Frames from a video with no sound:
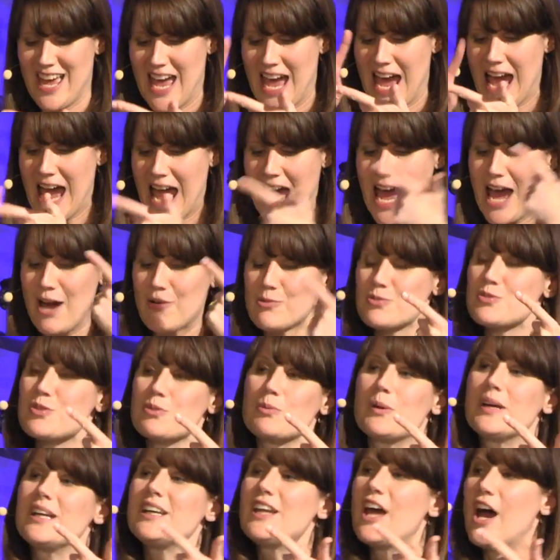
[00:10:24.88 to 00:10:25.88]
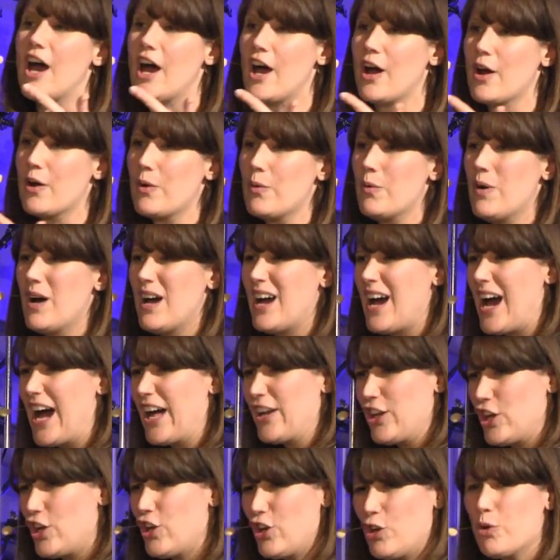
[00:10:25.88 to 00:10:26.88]
How do we know?
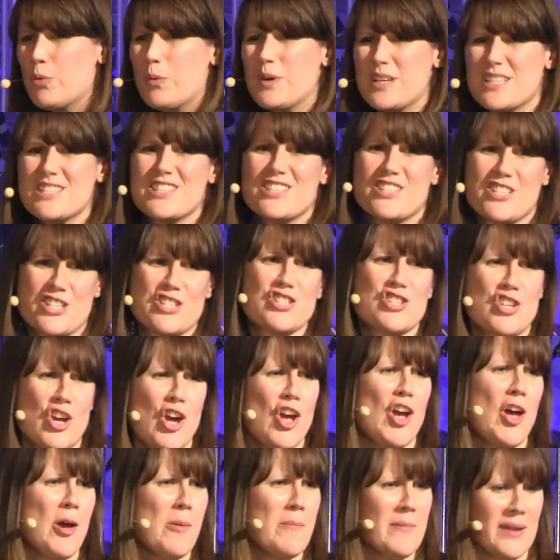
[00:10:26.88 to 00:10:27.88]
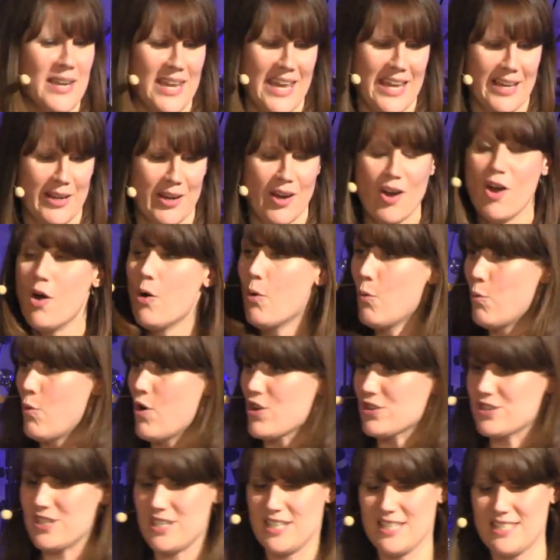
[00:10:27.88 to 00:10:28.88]
And who is determining
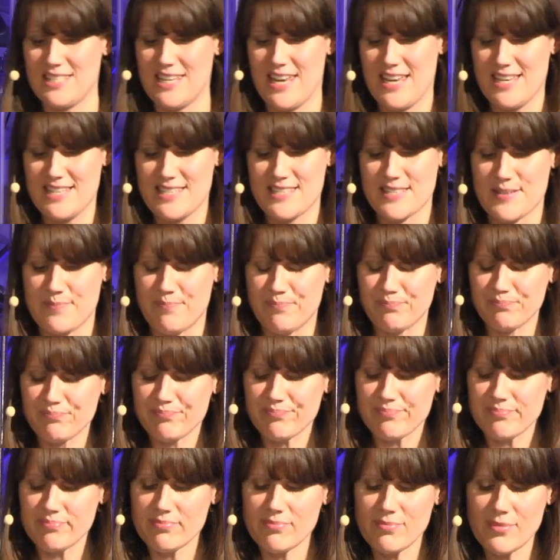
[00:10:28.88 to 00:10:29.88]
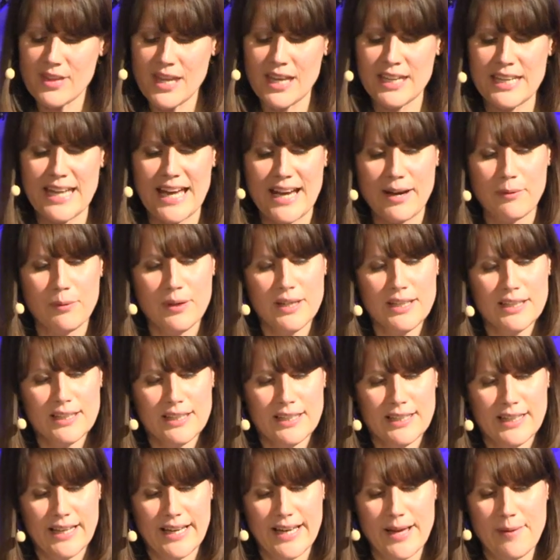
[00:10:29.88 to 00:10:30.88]
what it is? Now,
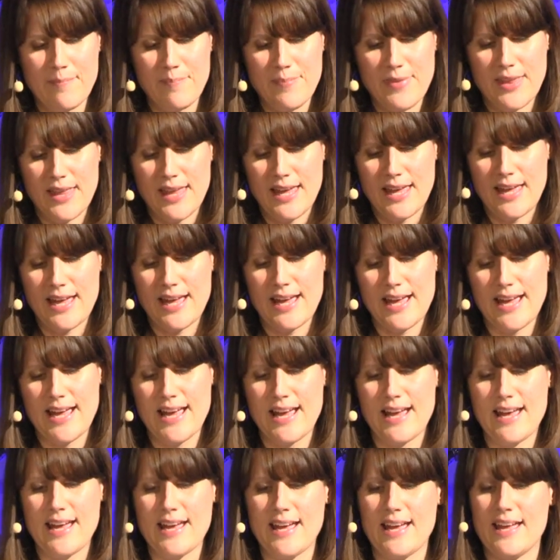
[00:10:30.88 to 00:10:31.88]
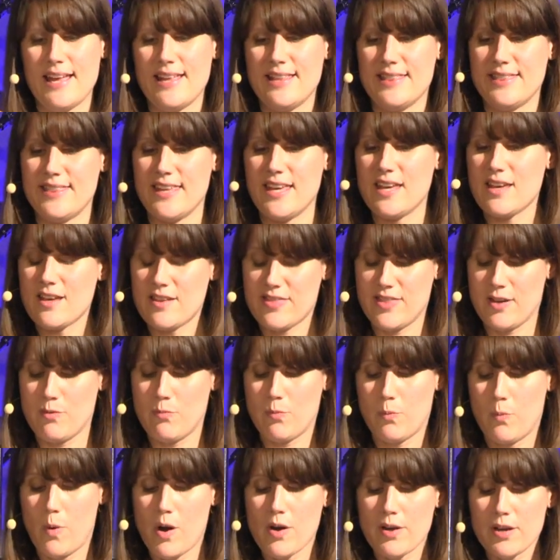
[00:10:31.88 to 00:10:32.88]
um, the, the
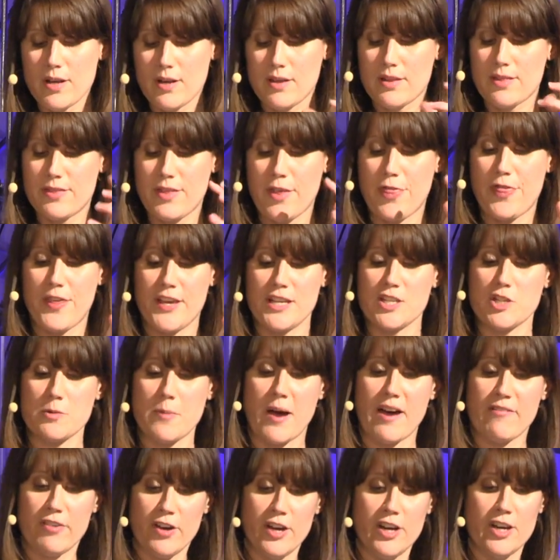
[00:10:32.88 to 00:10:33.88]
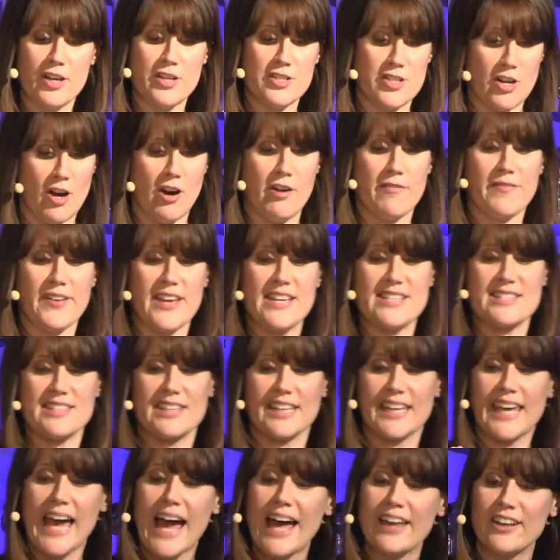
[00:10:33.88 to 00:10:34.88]
one the things you might have heard of is the
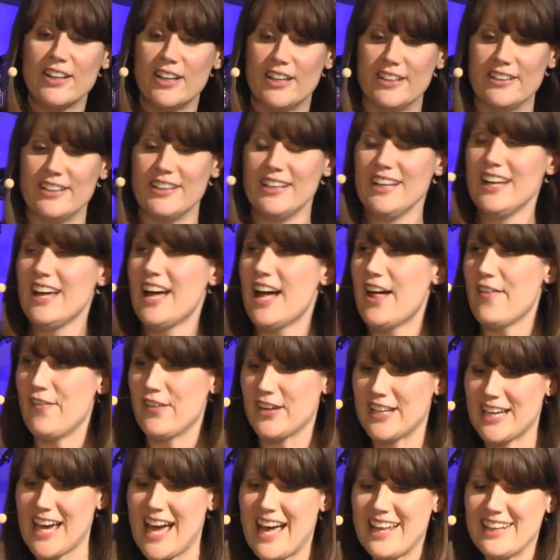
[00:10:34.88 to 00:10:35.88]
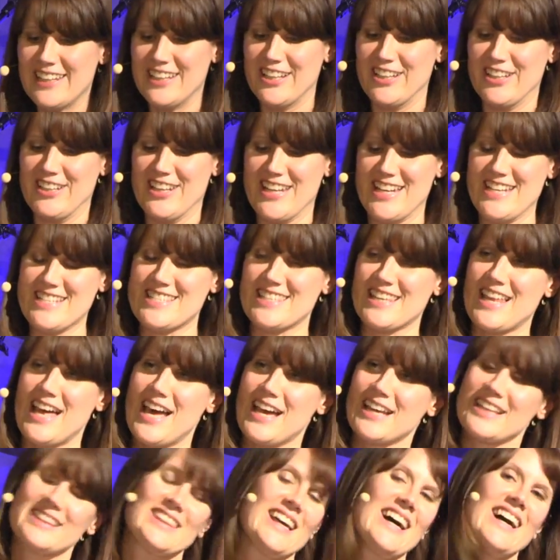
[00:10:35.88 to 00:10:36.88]
canon, and the canon is
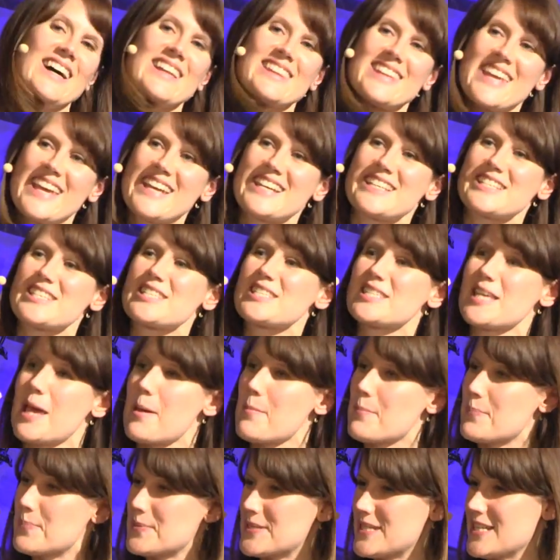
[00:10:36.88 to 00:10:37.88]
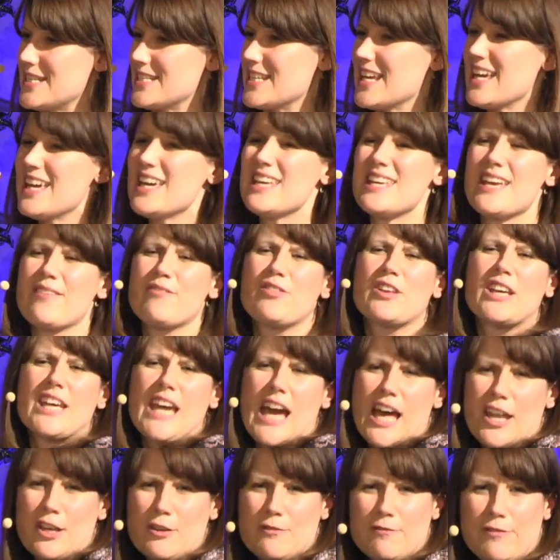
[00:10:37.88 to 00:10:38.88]
like that accepted. You have the
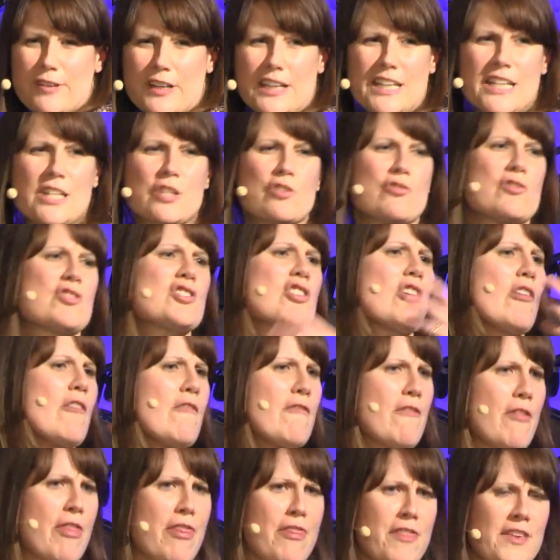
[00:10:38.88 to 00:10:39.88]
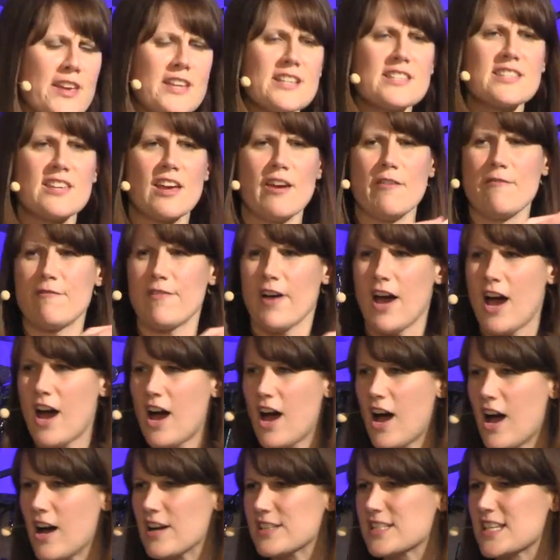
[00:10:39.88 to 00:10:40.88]
canon for literature and for theatre and for
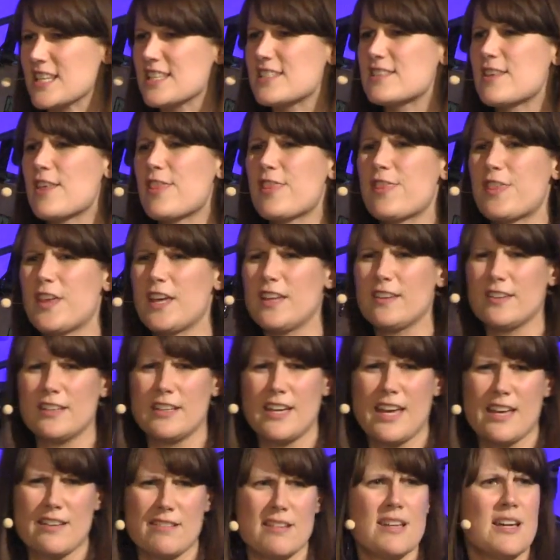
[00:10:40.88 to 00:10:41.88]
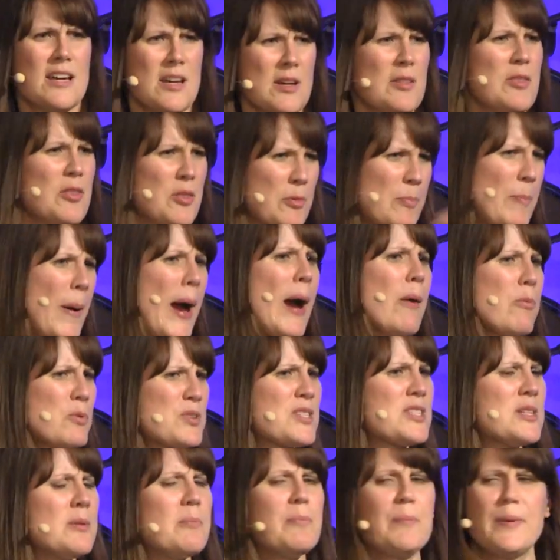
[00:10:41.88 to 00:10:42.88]
art. It's the thing that the powers
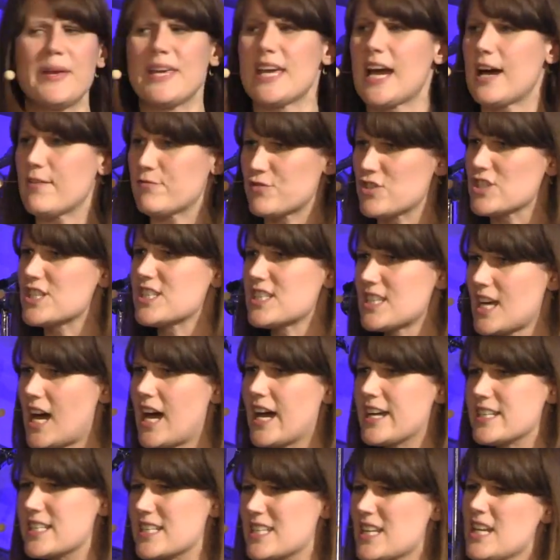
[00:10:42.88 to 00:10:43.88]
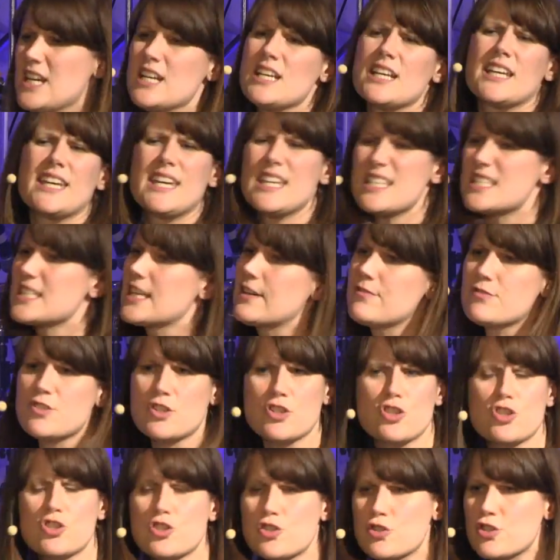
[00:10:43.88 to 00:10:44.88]
that be have decided. Kids have to
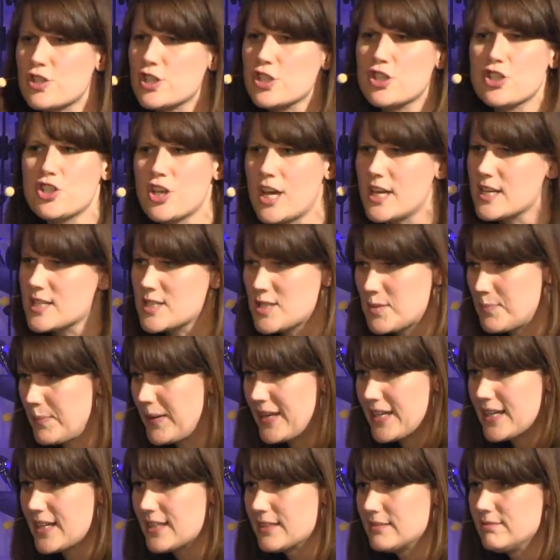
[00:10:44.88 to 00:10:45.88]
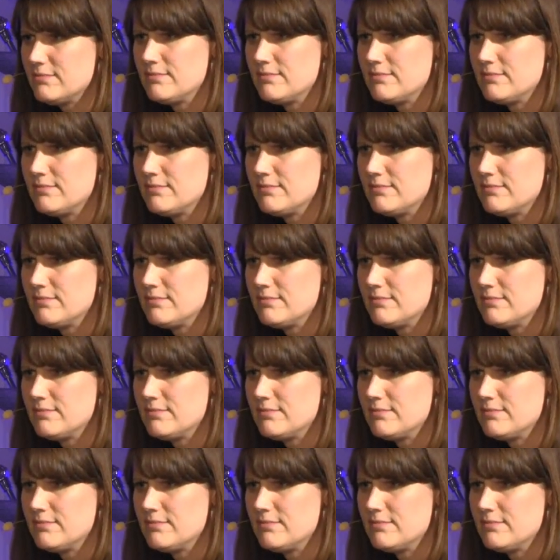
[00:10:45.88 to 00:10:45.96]
study Shakespeare.